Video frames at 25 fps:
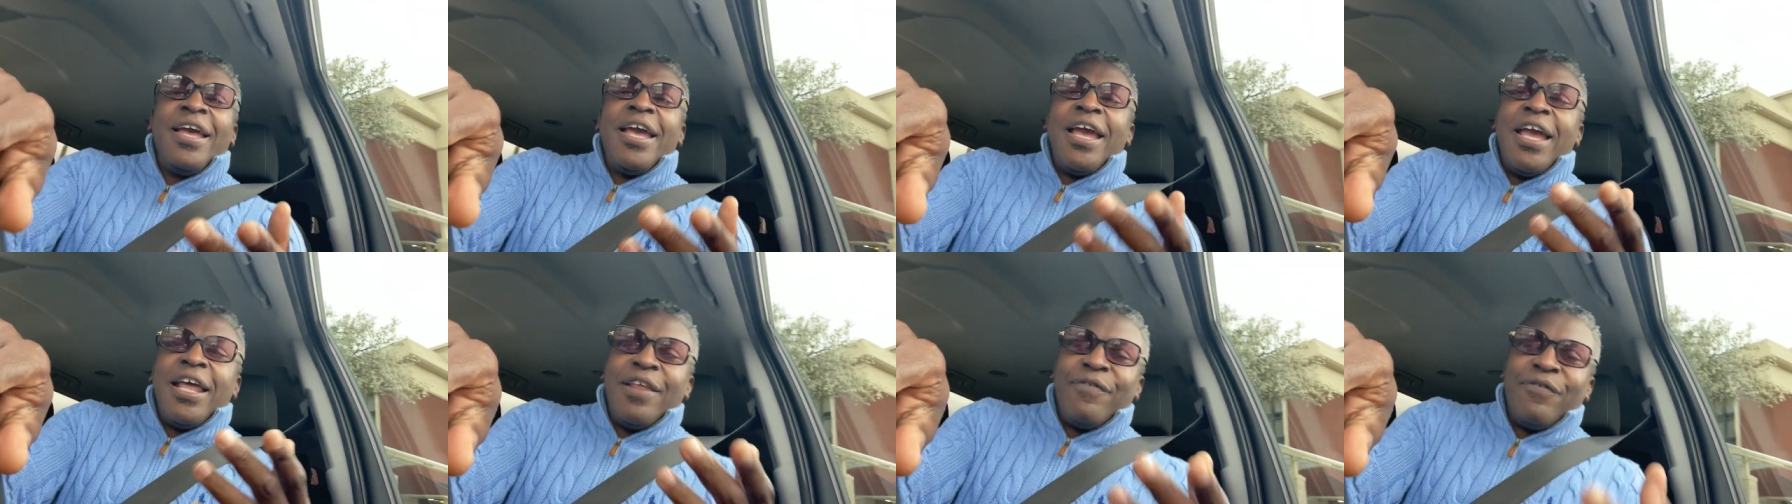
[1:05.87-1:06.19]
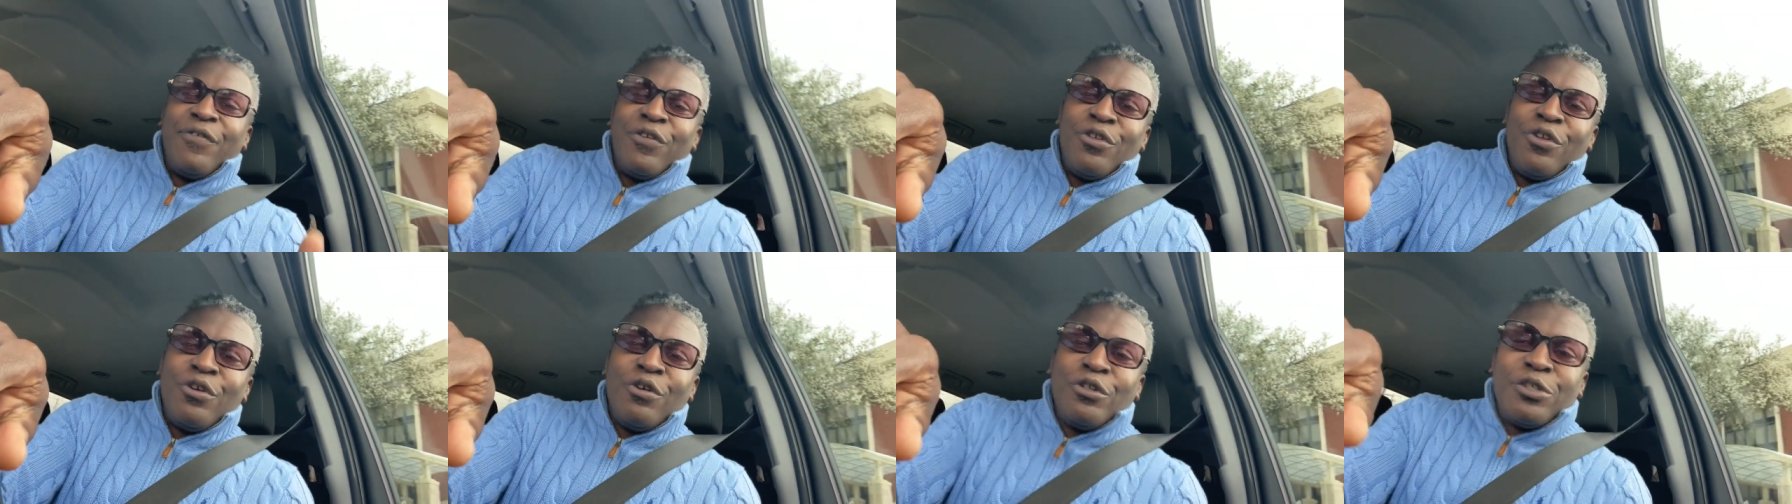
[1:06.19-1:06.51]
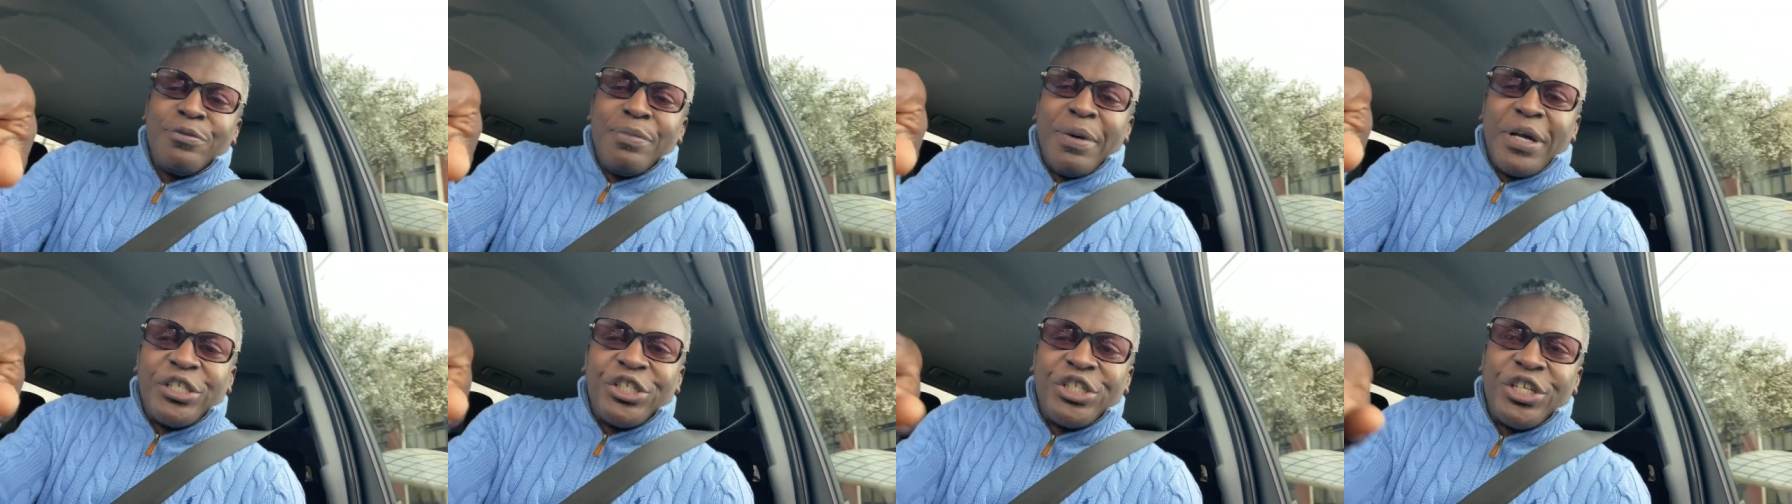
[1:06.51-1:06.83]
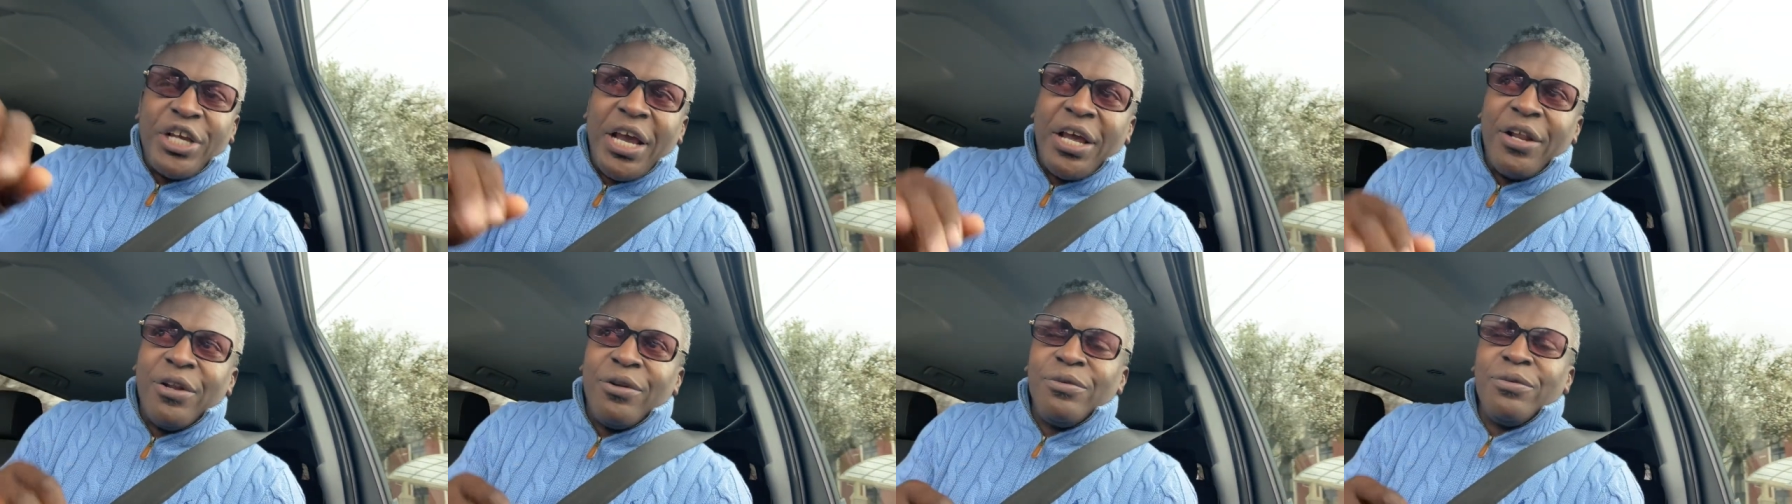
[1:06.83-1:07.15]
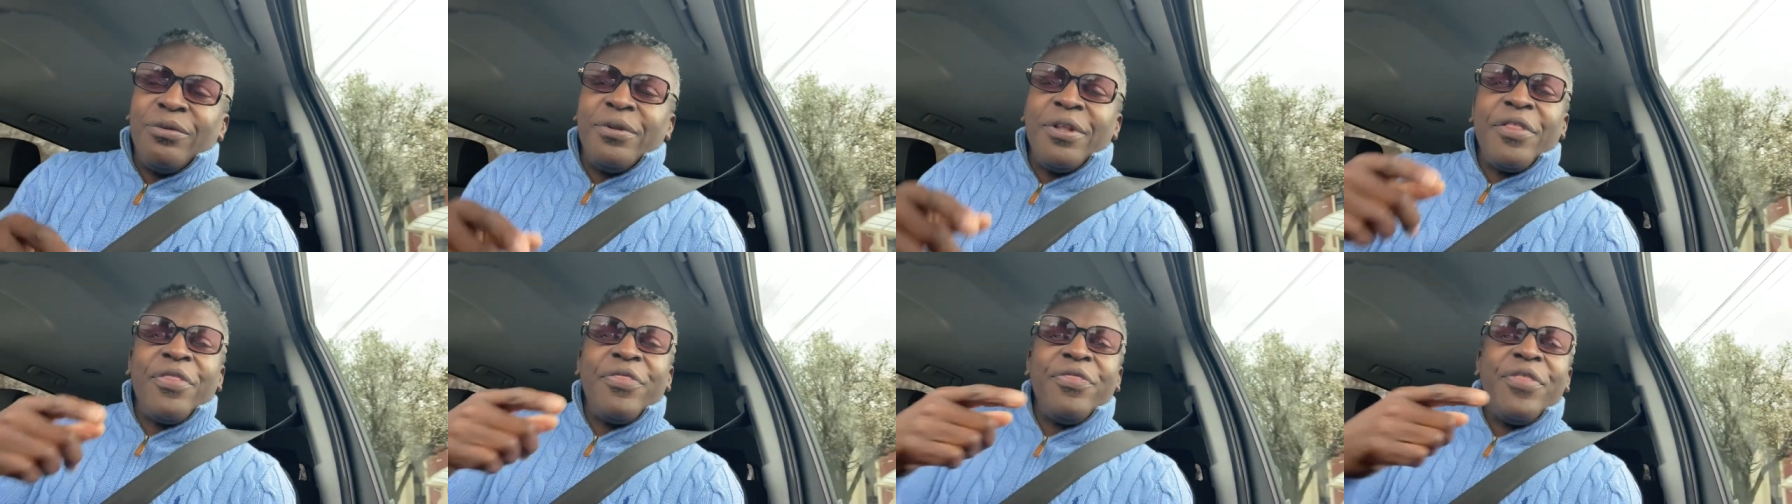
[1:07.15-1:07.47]
And if you're new to my
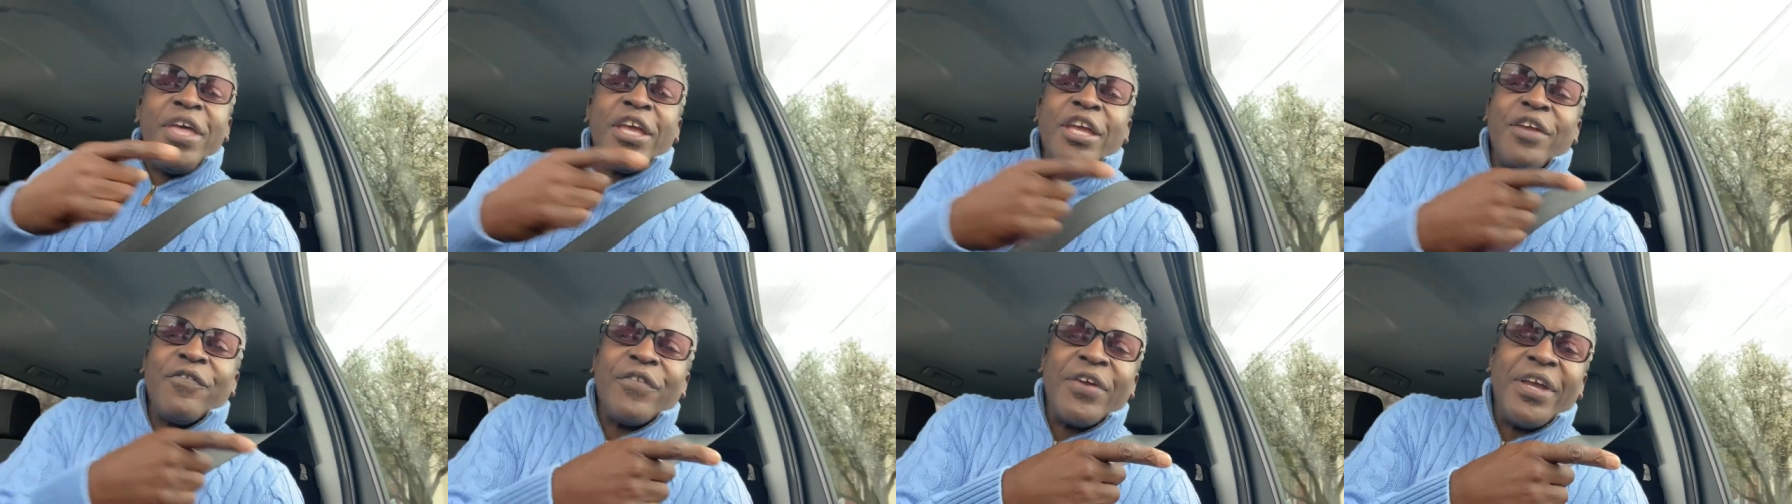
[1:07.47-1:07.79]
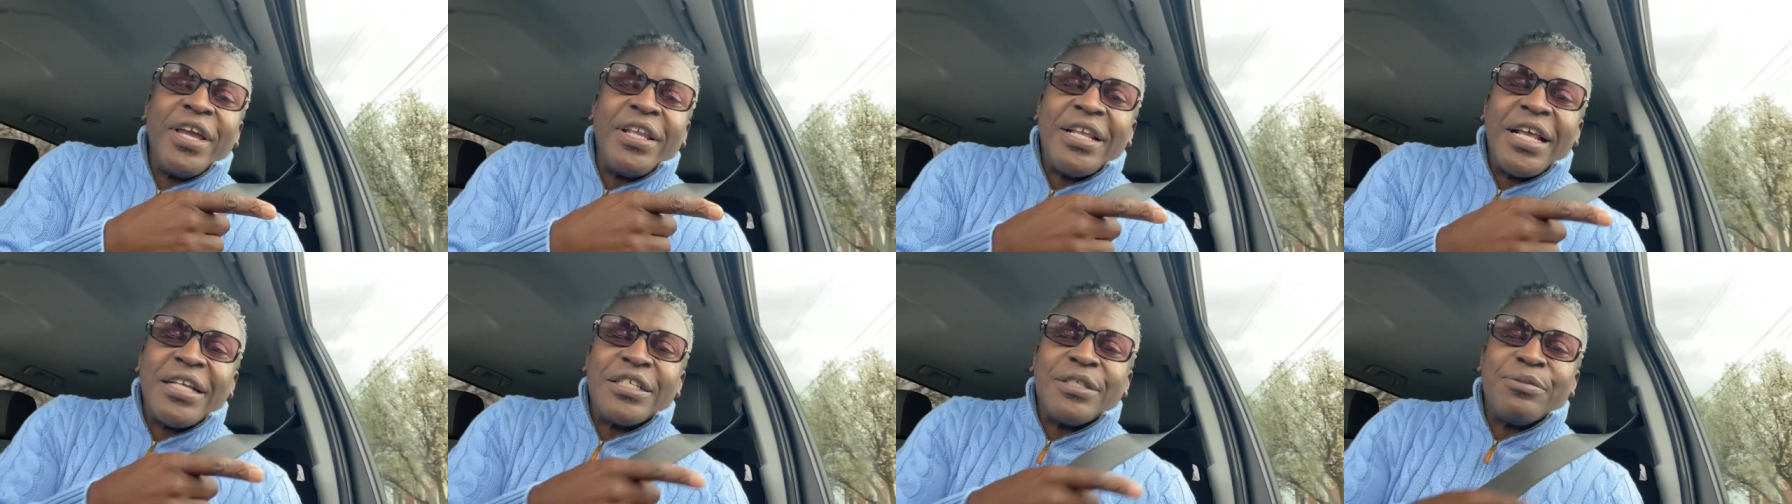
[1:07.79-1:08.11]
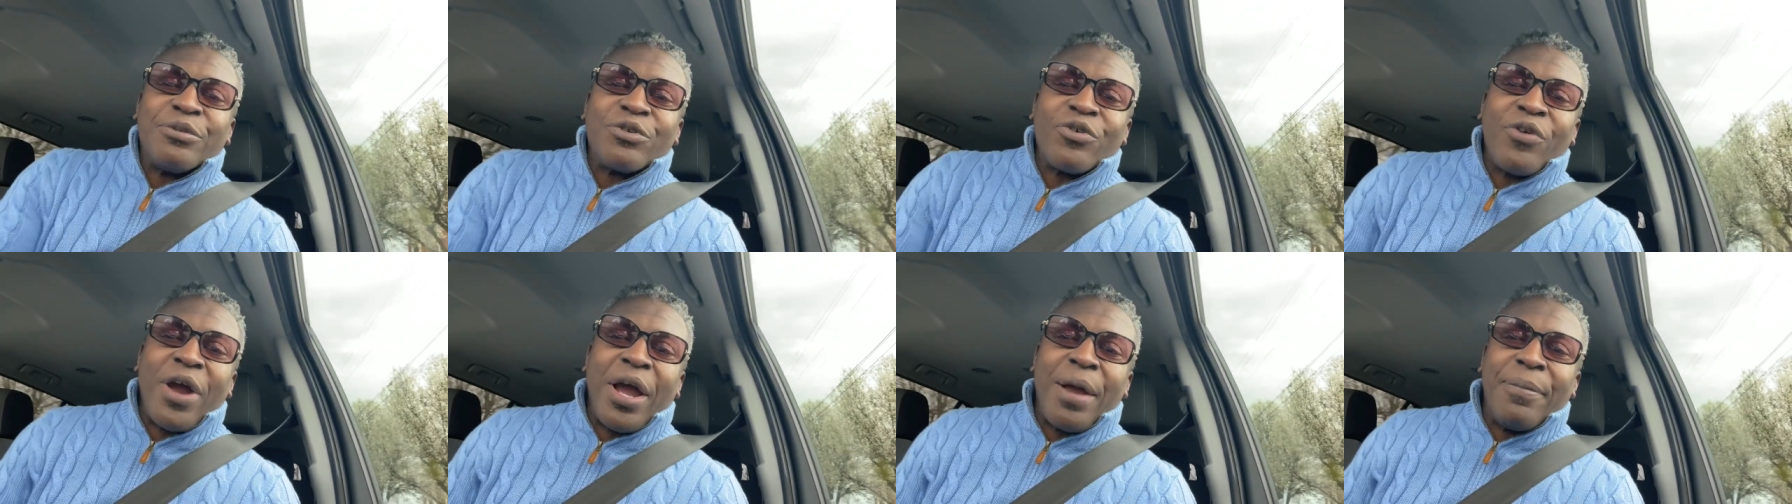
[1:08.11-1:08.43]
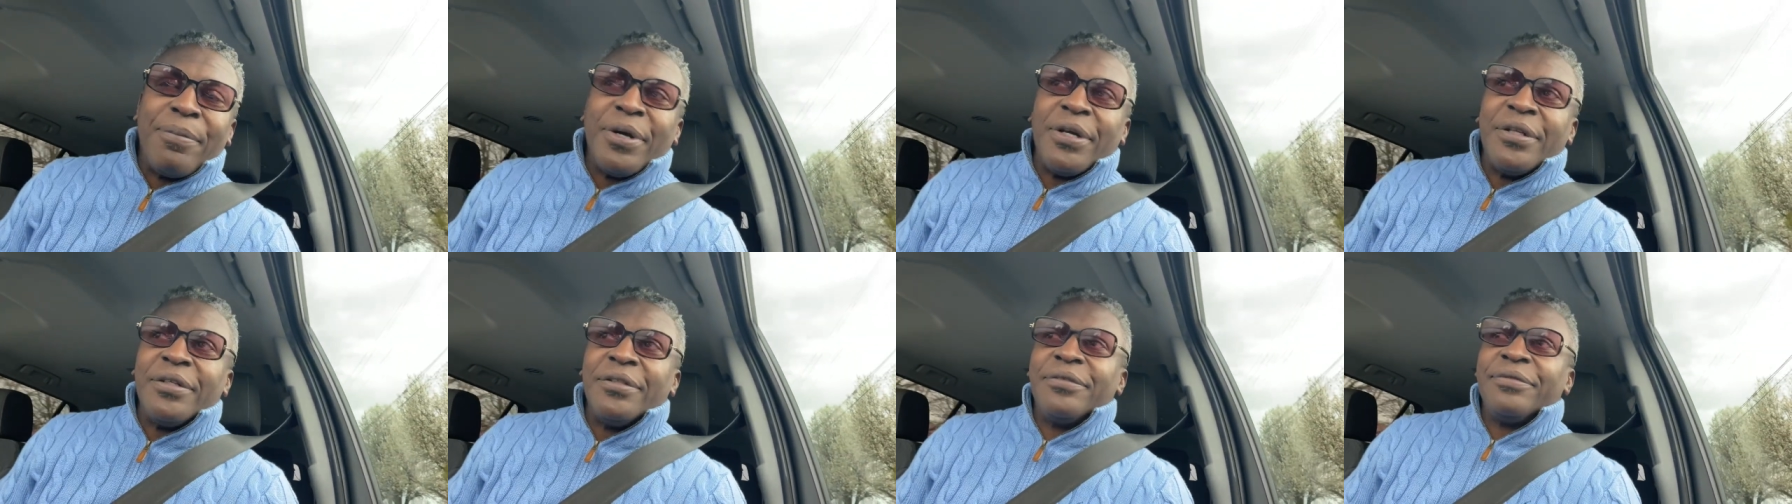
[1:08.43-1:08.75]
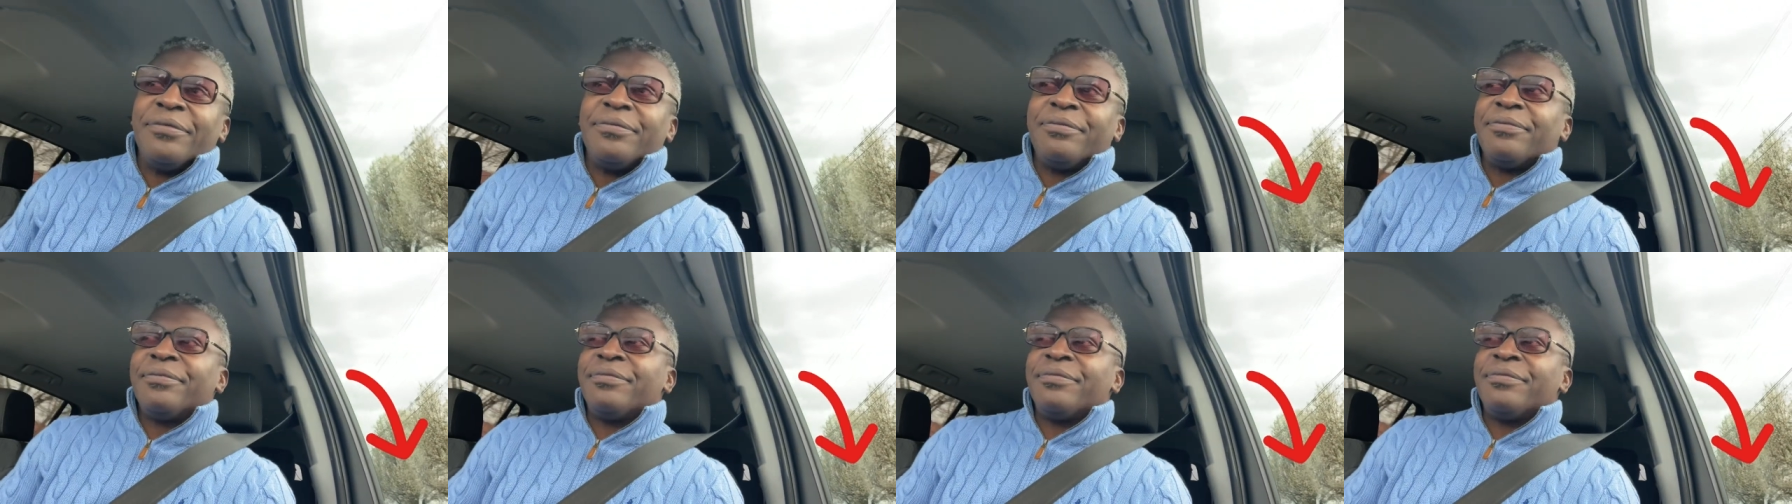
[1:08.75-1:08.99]
channel, thank you for hitting that subscribe button.